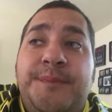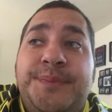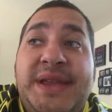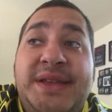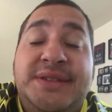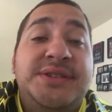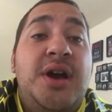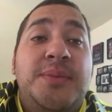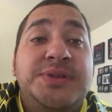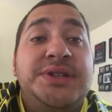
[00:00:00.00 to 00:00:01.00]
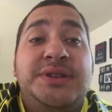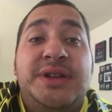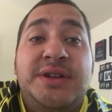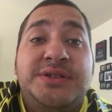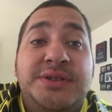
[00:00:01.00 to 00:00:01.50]
he's an option
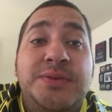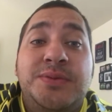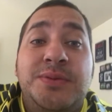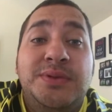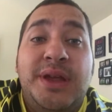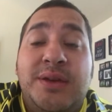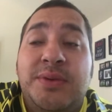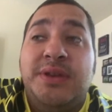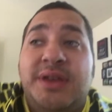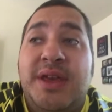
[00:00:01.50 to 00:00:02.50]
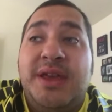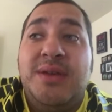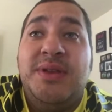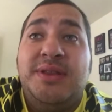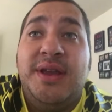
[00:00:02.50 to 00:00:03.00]
there too. Like, we could get
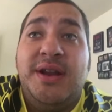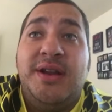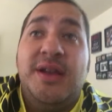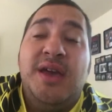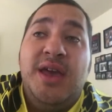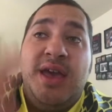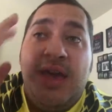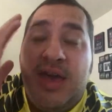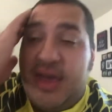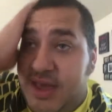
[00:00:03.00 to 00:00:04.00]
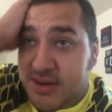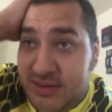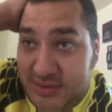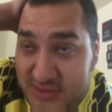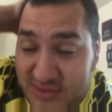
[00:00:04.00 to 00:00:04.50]
him in there and
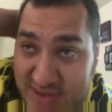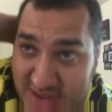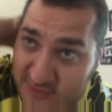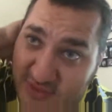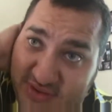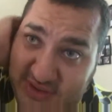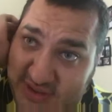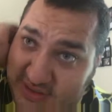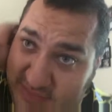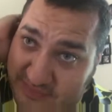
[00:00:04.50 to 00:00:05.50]
really,